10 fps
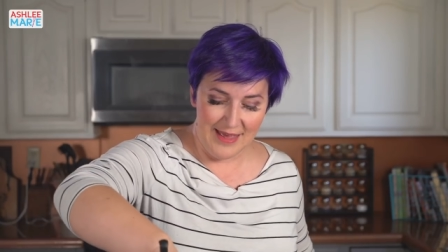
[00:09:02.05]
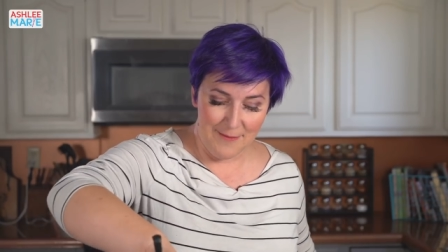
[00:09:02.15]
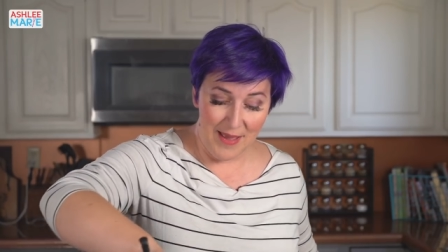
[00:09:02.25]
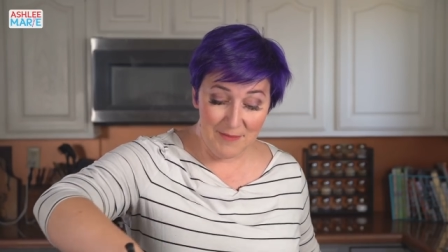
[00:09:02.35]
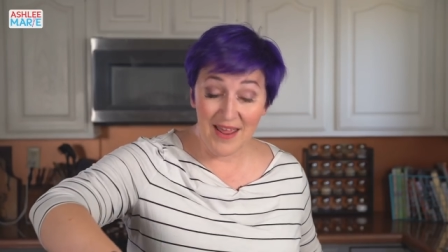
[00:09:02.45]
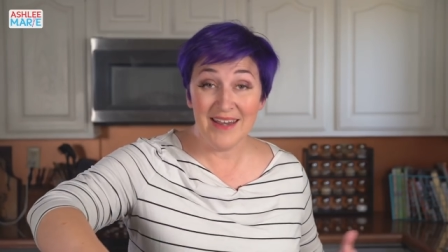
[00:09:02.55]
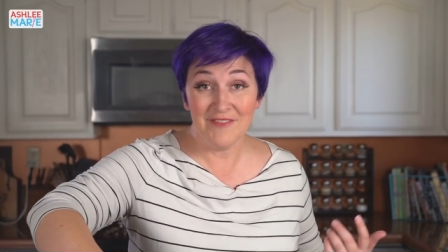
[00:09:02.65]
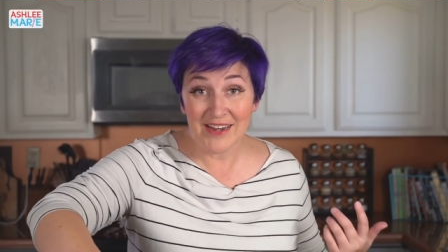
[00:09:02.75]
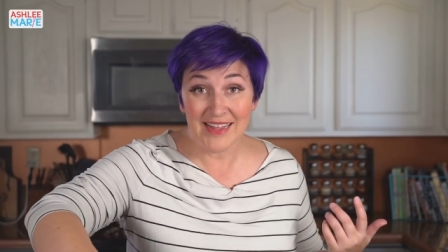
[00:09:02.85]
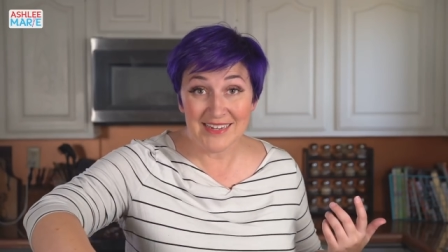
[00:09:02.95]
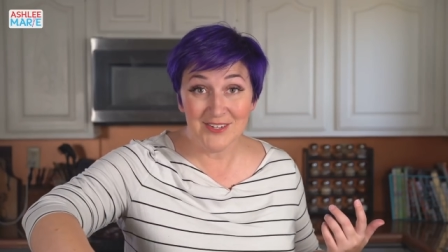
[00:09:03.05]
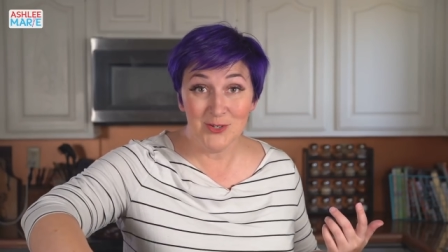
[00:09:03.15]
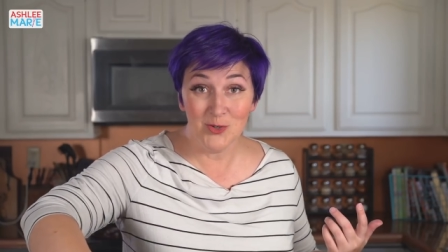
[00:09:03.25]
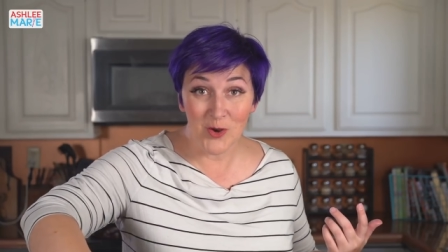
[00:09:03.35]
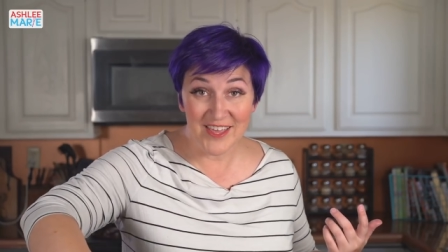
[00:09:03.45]
I'm not even gonna get to
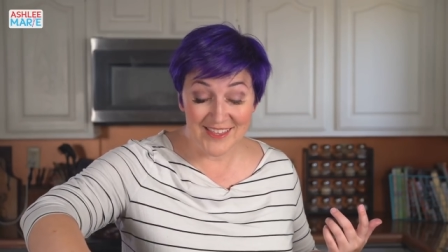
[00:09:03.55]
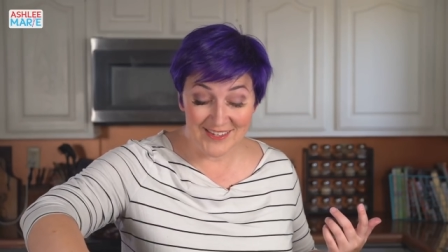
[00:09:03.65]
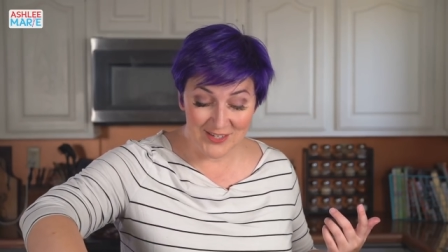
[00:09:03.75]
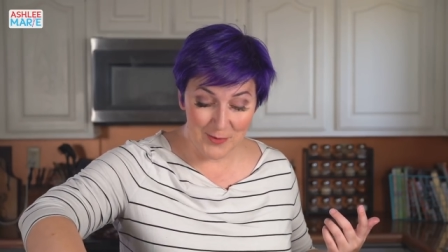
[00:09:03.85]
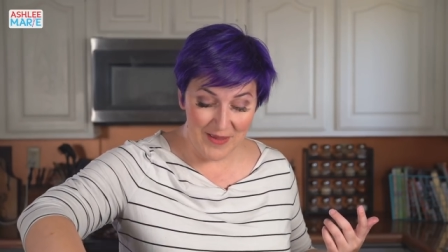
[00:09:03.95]
enjoy this soup